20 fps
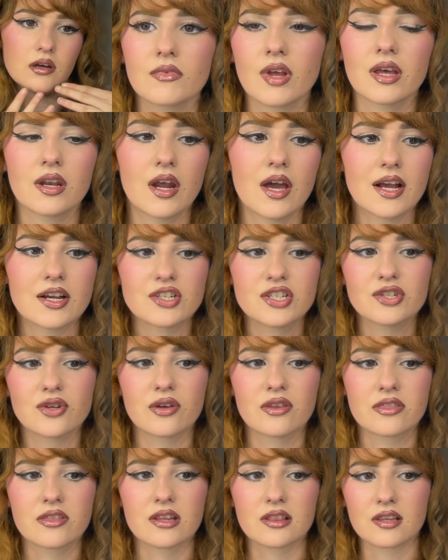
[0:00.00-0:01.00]
And I actually
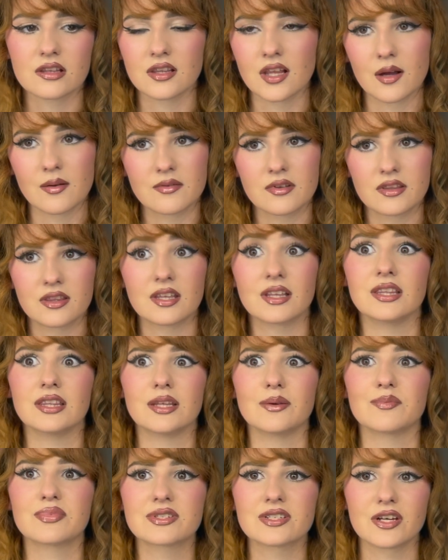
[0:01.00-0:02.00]
don't think the
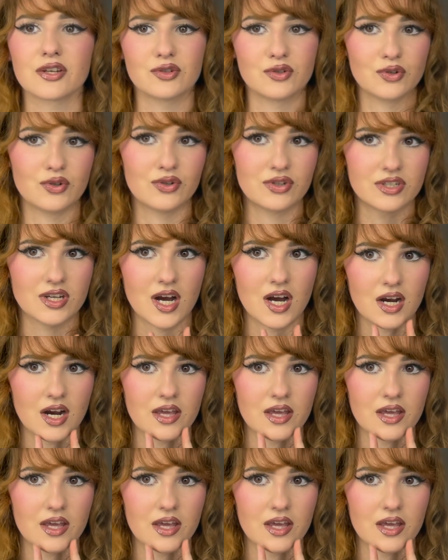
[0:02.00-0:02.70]
lips are too dark.